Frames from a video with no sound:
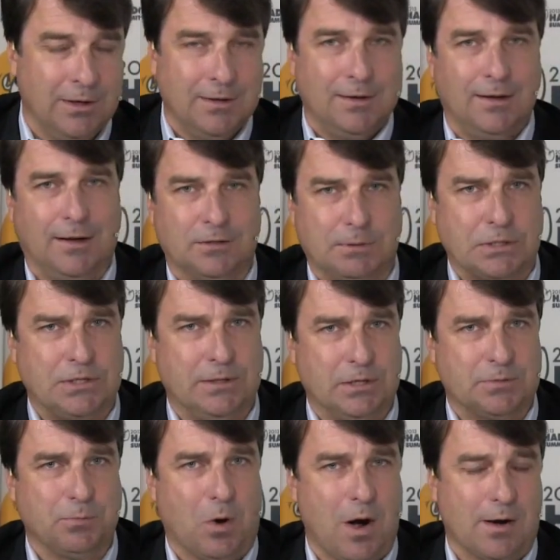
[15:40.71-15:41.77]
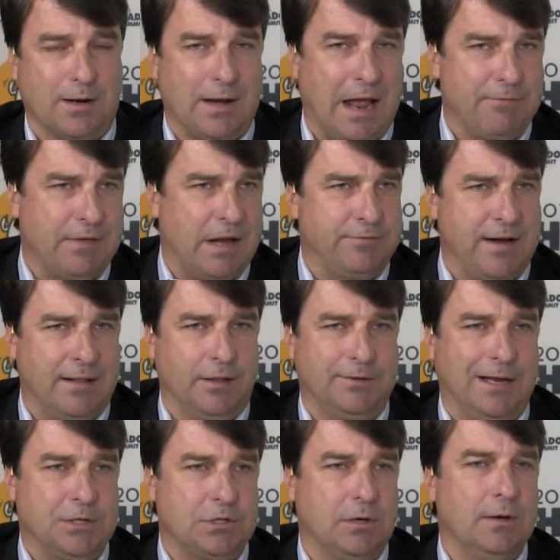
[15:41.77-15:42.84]
especially in this market, have that
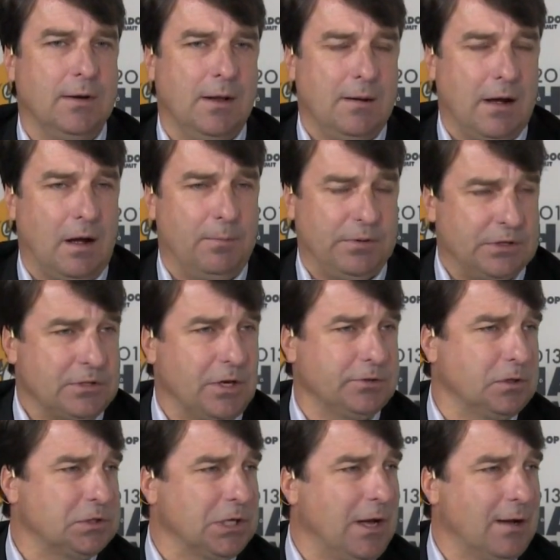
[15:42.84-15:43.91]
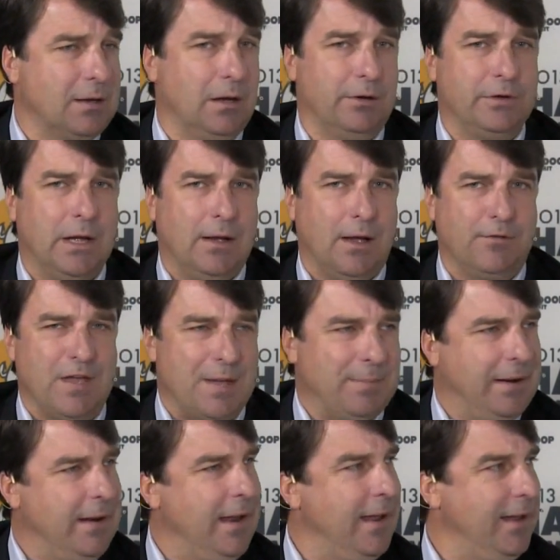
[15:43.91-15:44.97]
validation. But there's also talk of
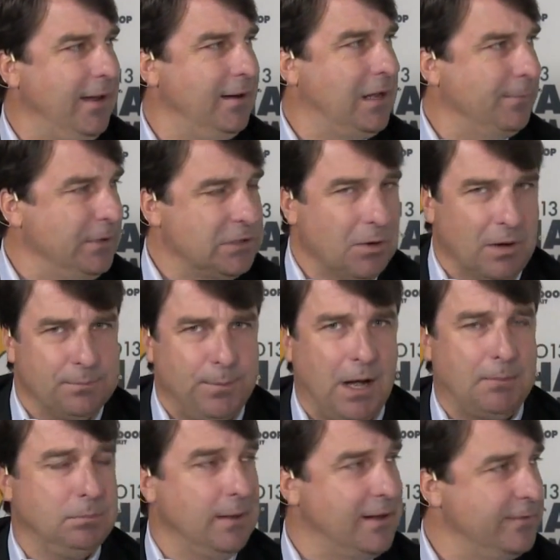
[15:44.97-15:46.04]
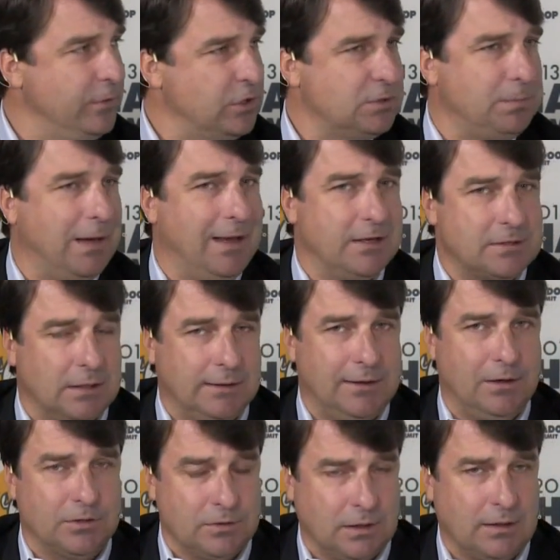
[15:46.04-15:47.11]
M&A, companies going public in the space. The
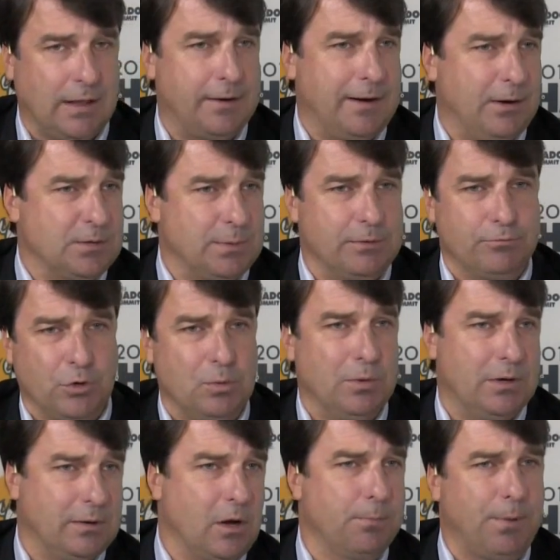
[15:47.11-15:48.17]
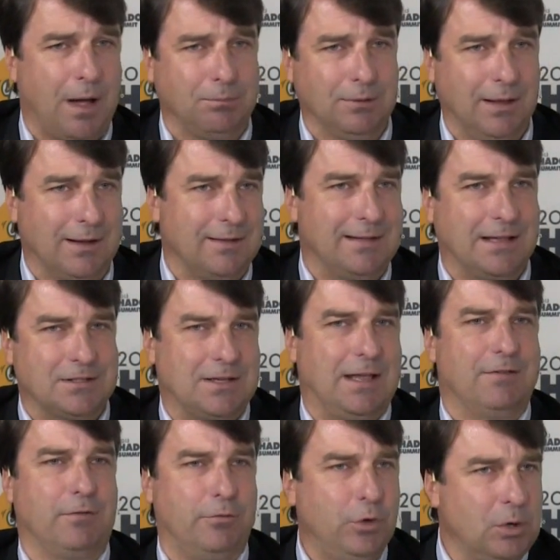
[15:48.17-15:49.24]
leaders in Cloudera has been rumored to go public, and that's
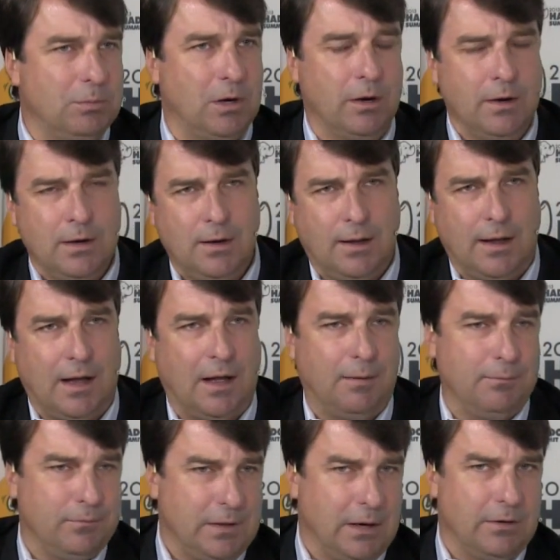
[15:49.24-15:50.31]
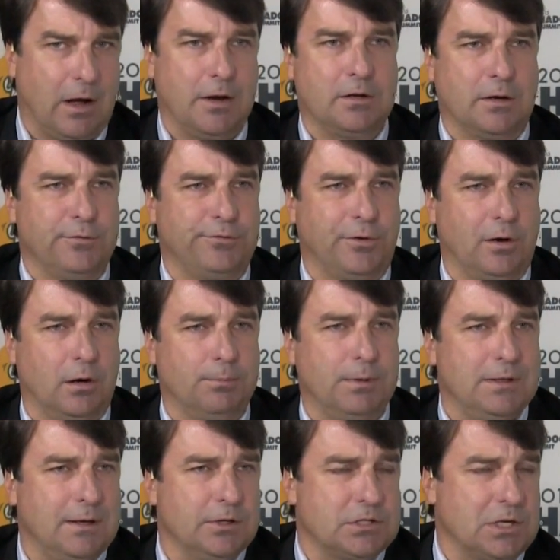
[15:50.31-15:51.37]
kind of a rumor, unconfirmed.
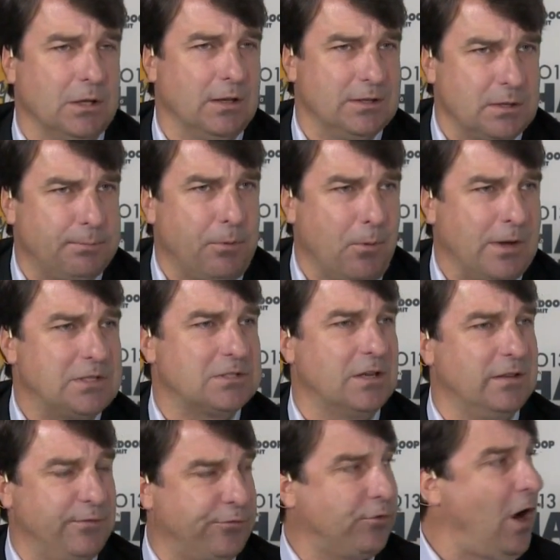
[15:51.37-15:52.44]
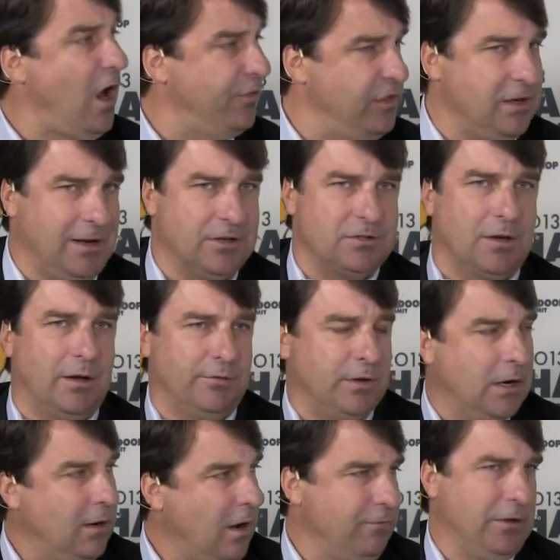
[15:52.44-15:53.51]
But still, it points to the frothiness
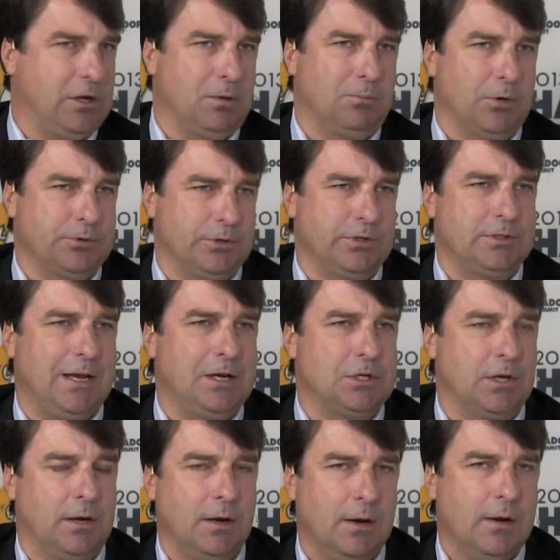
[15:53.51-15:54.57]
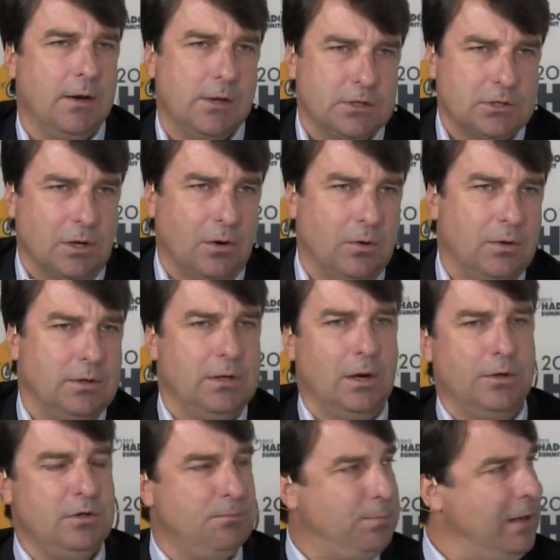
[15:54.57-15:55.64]
of the commercialization. So,
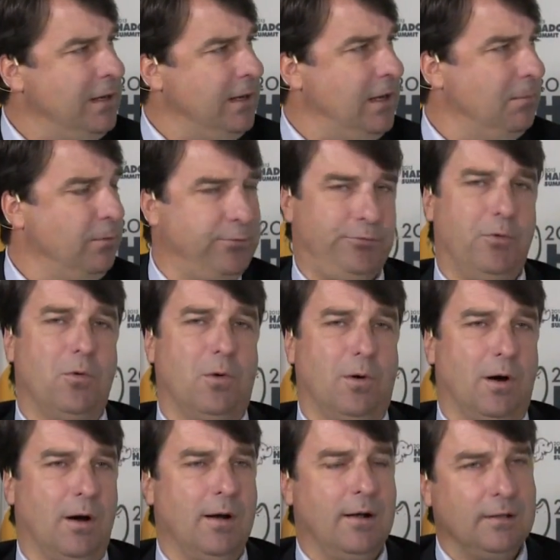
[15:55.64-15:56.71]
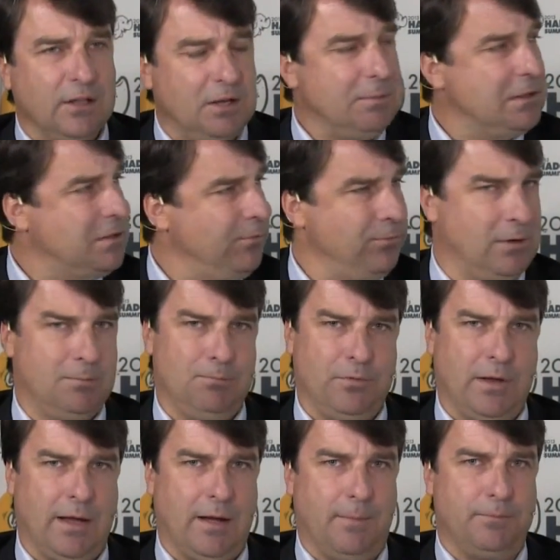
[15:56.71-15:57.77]
you've been here before, a little bit different
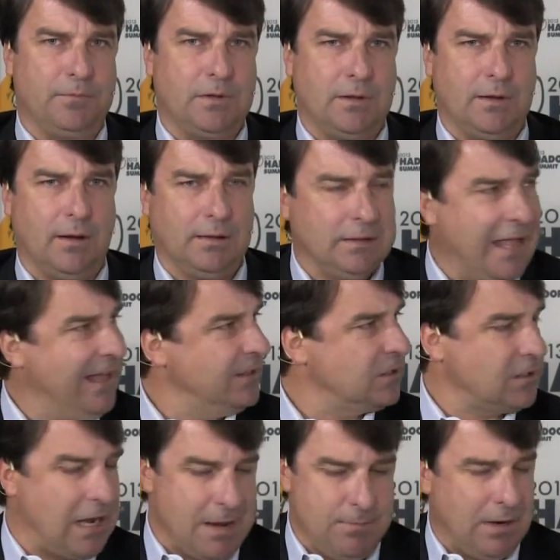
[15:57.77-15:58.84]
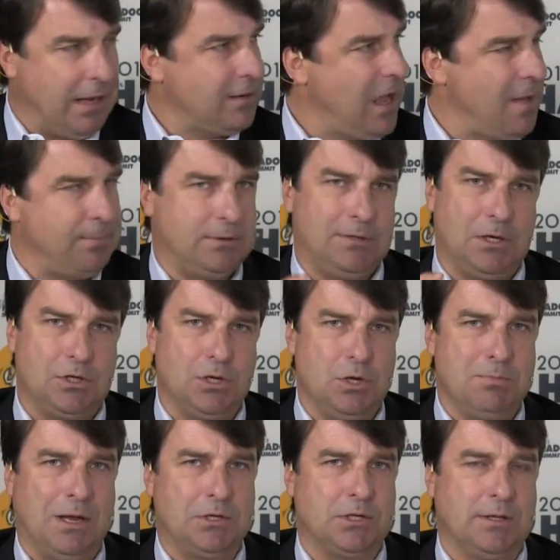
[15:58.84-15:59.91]
landscape. You got competition,
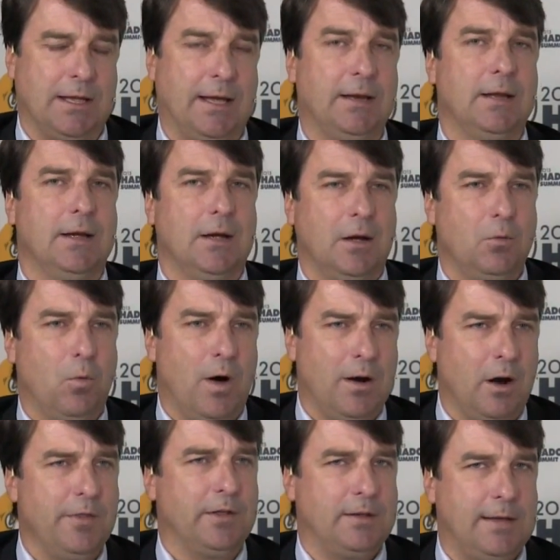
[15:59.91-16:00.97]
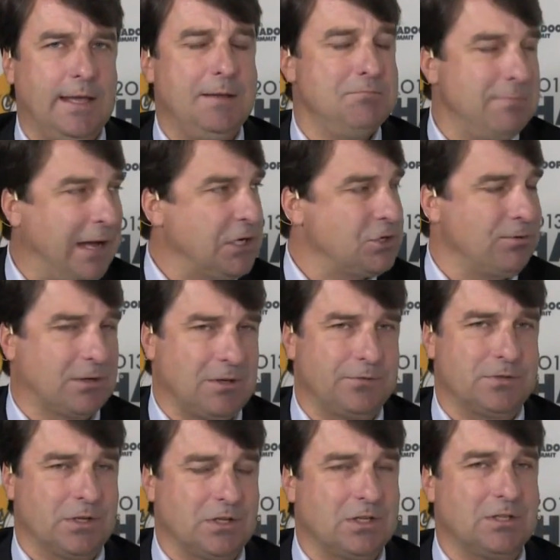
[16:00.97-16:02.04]
you mentioned that. What are the key metrics of
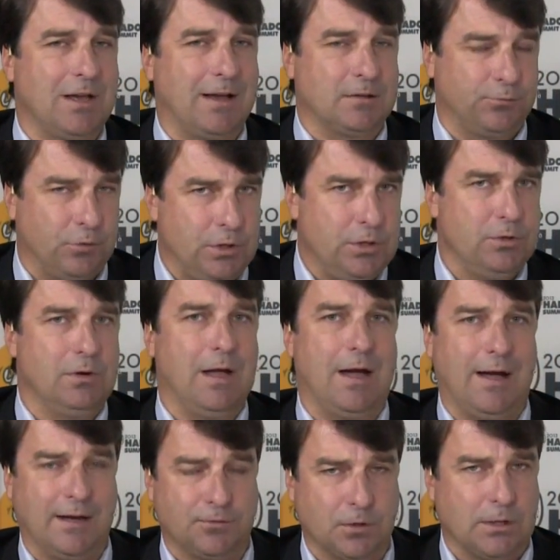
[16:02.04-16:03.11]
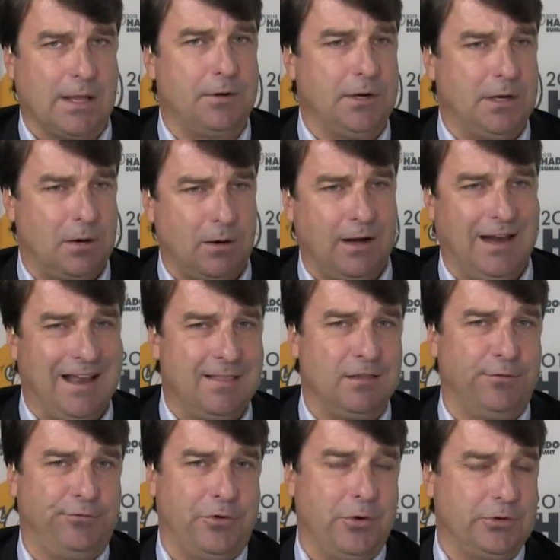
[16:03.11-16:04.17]
success for you guys, for Cloudera, and the
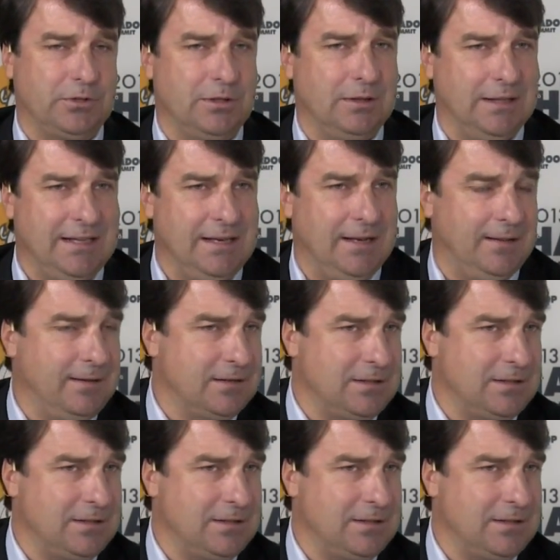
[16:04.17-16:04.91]
folks in leading this